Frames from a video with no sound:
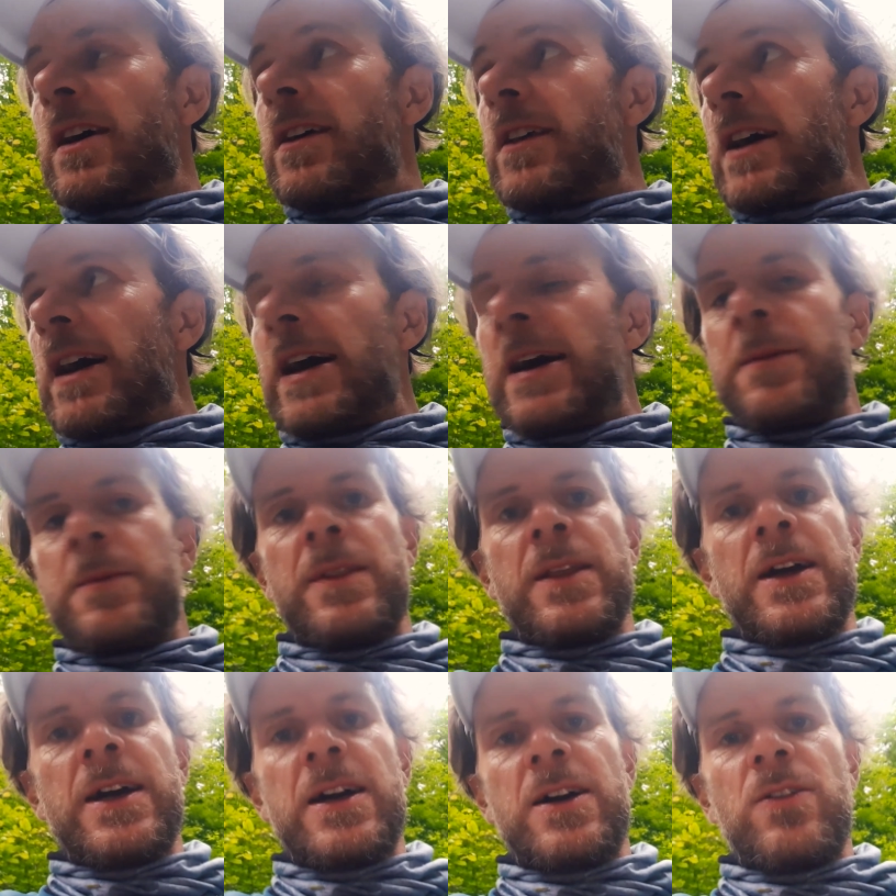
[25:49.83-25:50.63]
I'm
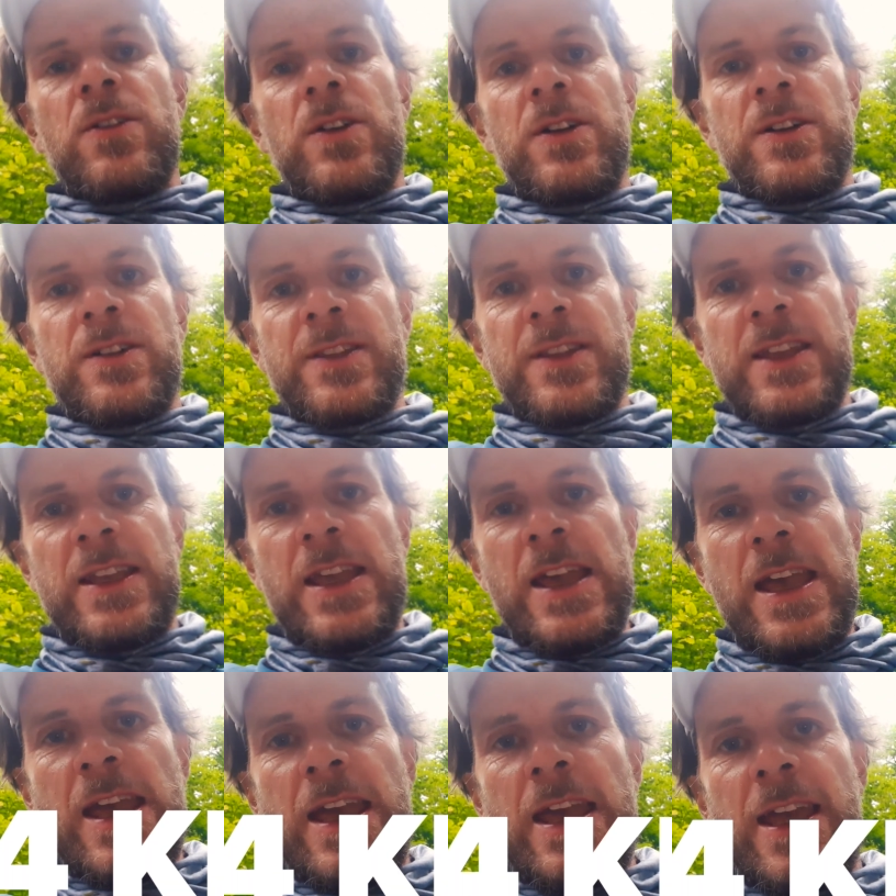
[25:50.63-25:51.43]
now on
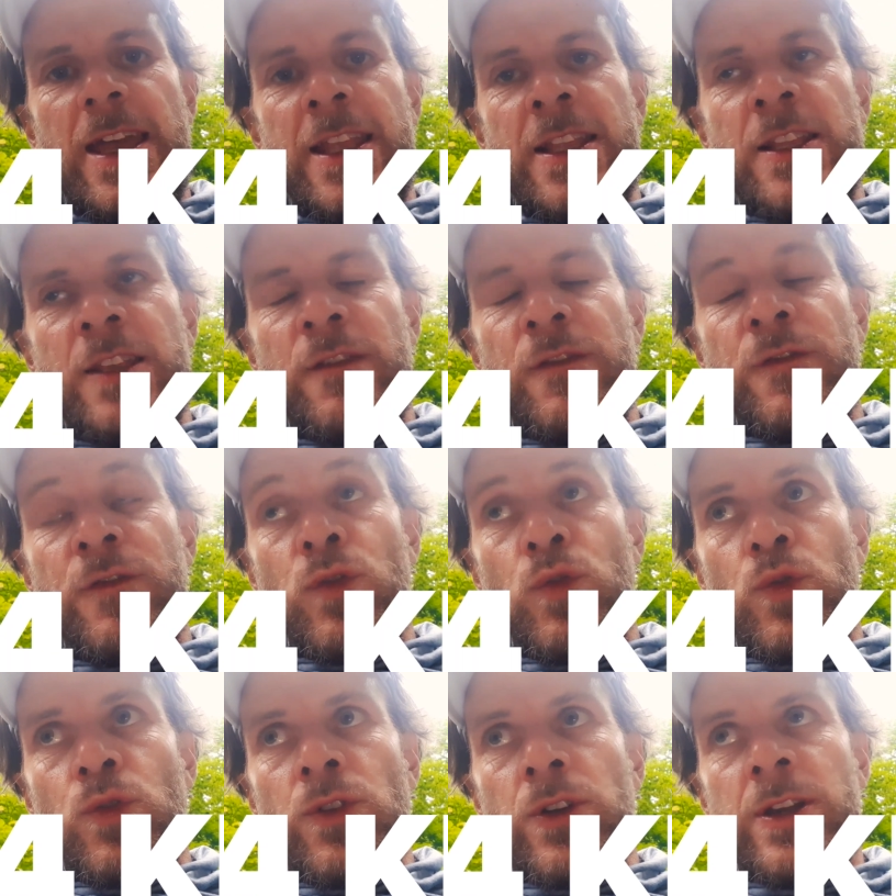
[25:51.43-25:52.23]

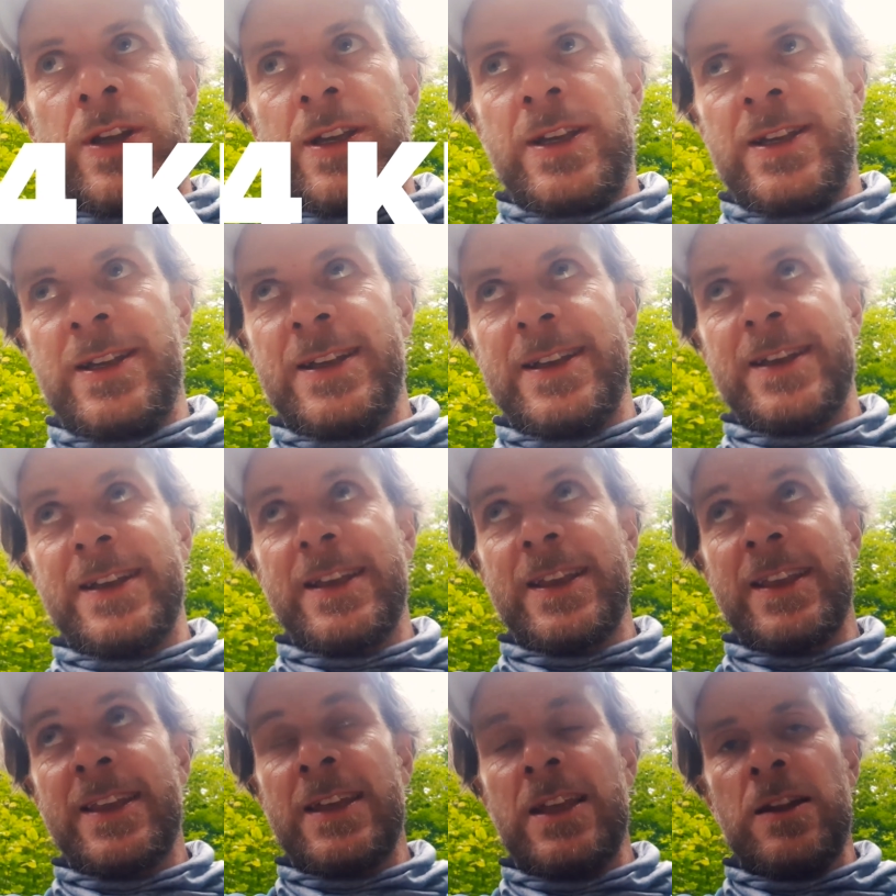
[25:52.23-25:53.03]
84
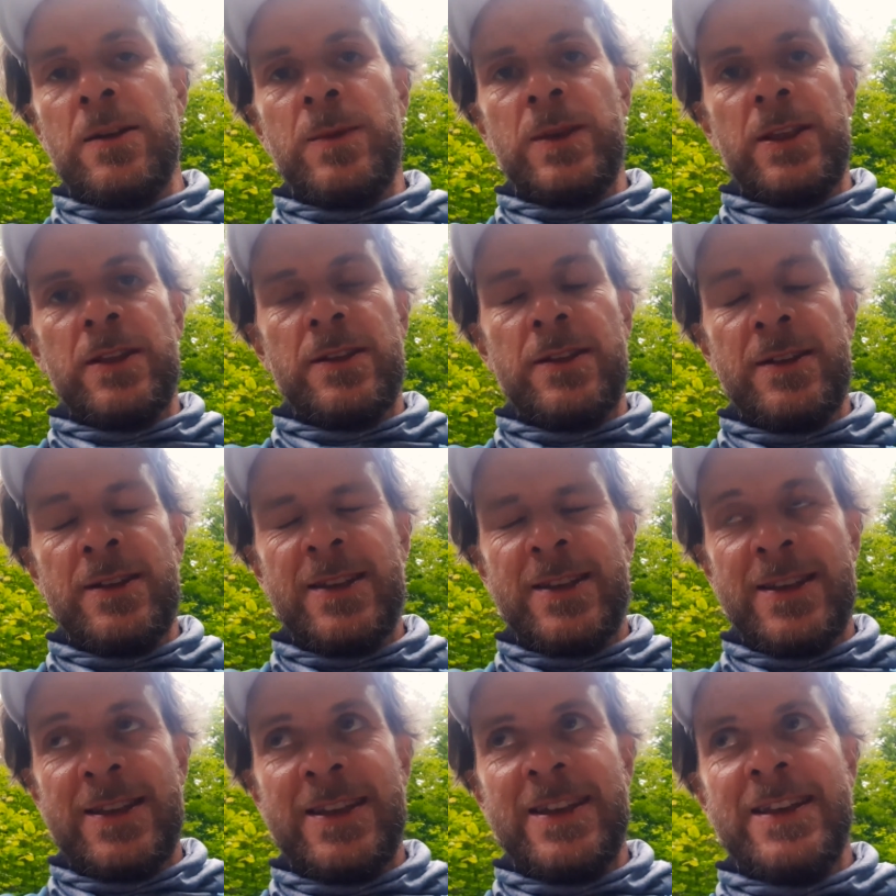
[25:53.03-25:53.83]

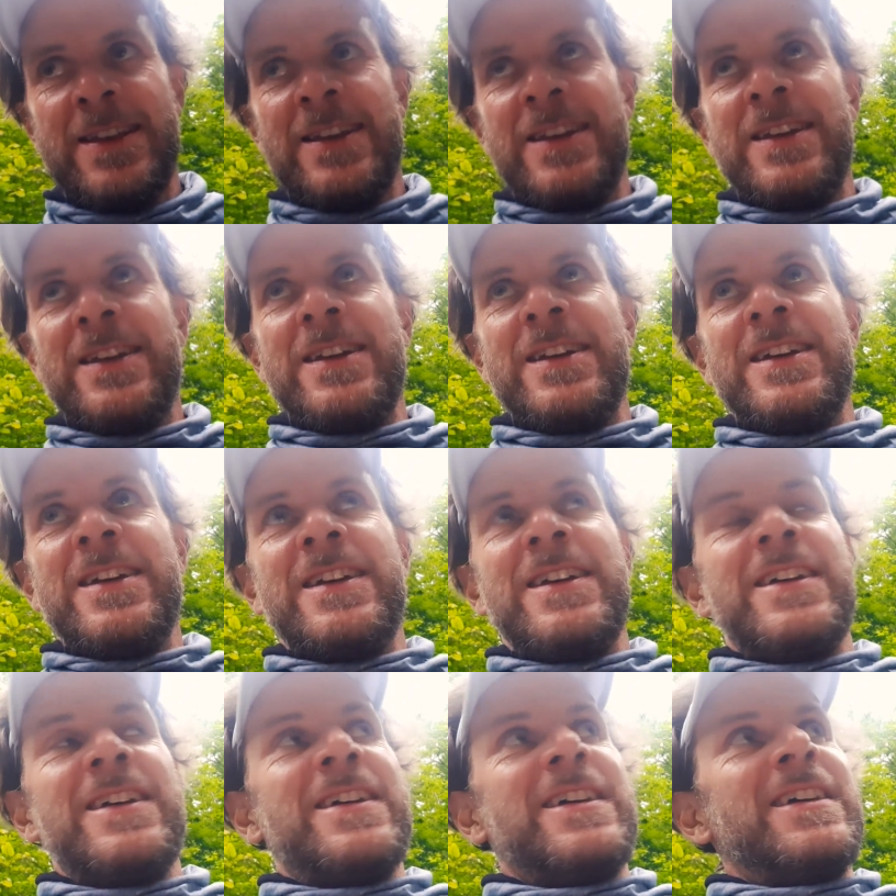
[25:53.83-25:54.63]
kilometers,
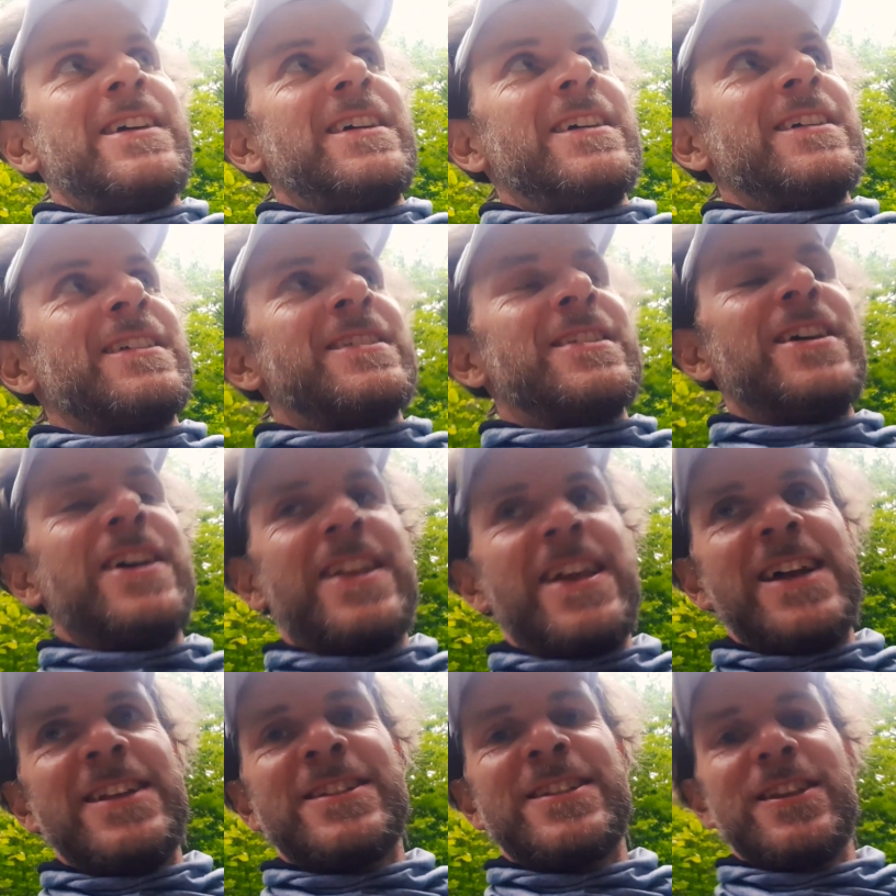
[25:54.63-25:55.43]
so
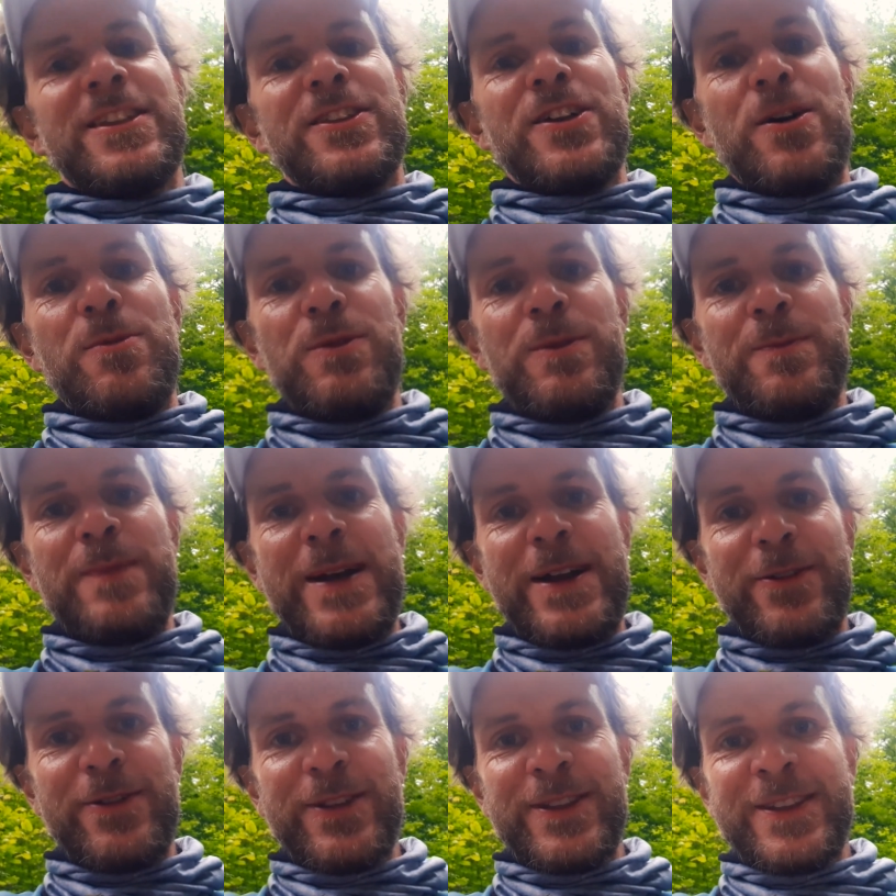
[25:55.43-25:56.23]
that's a double
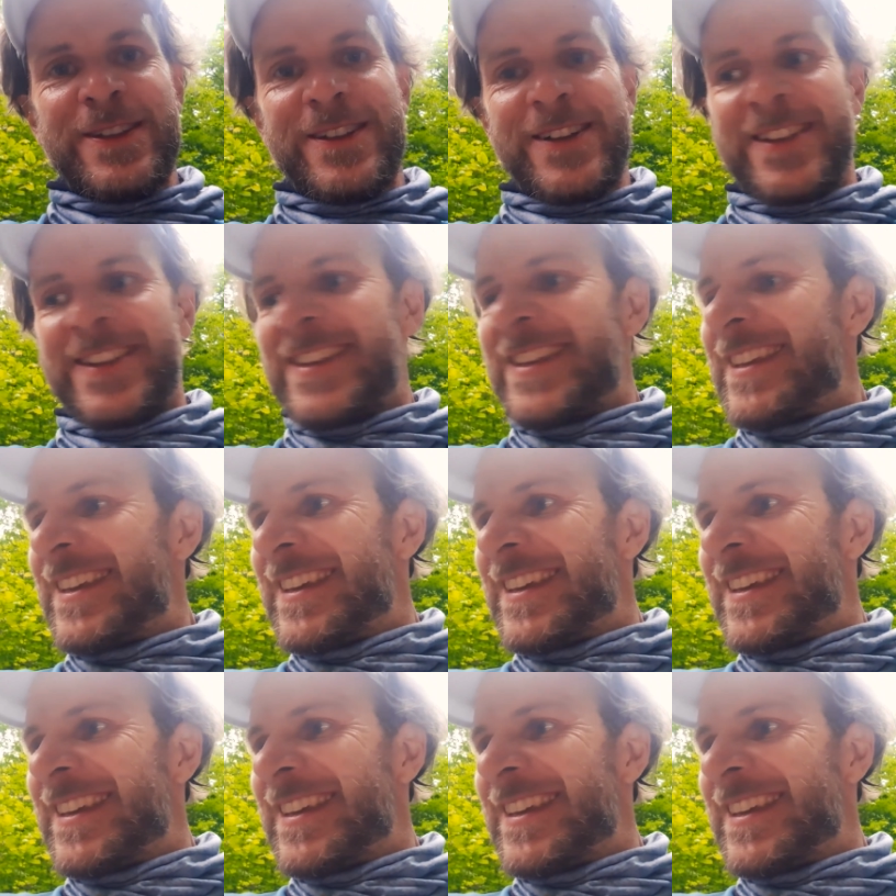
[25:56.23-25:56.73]
marathon.